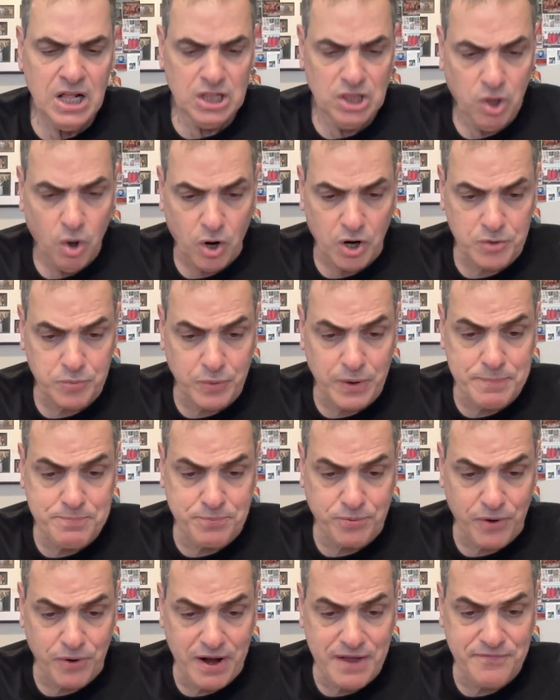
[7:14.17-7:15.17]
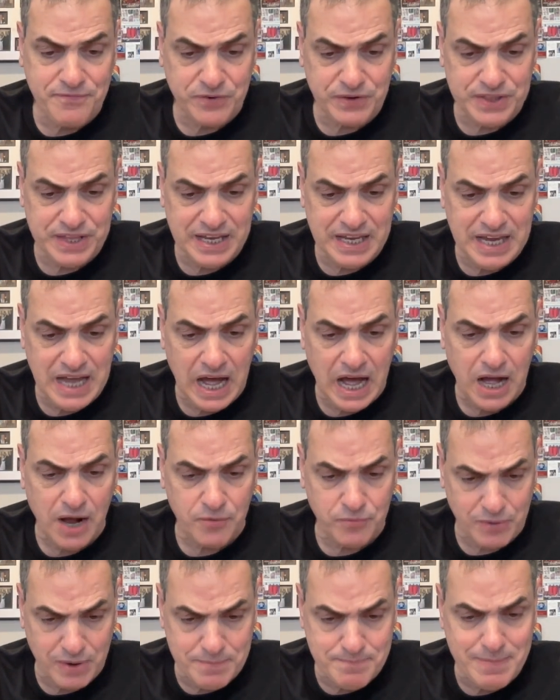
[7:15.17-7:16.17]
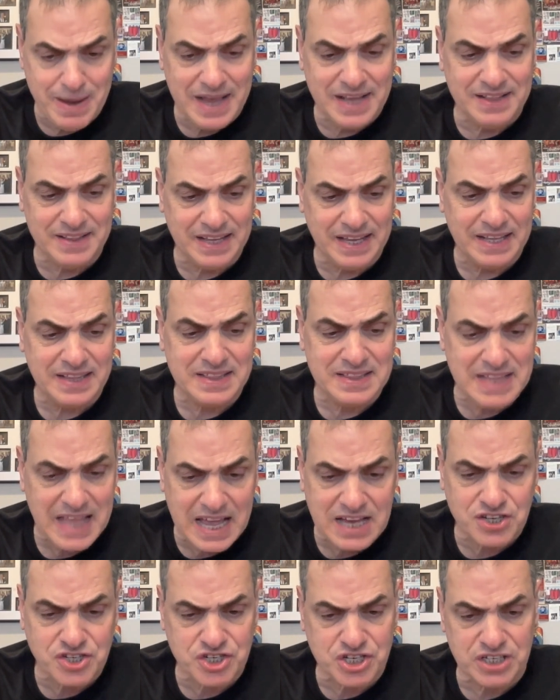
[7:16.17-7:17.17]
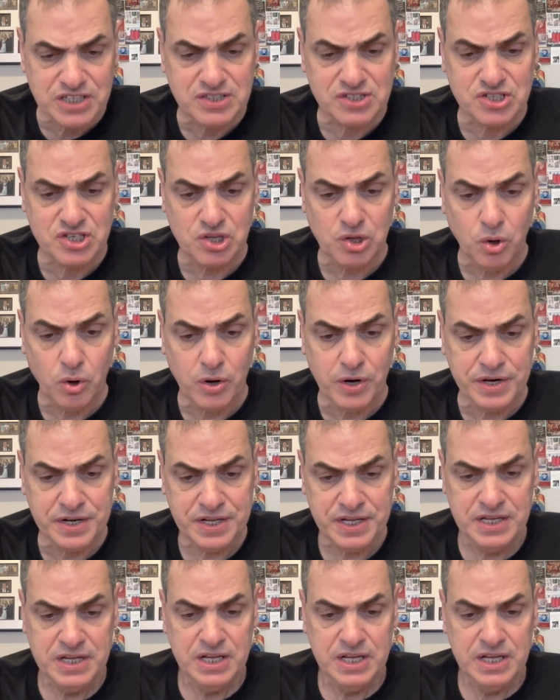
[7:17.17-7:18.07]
Lord, we pray for the remaining nations, Lord.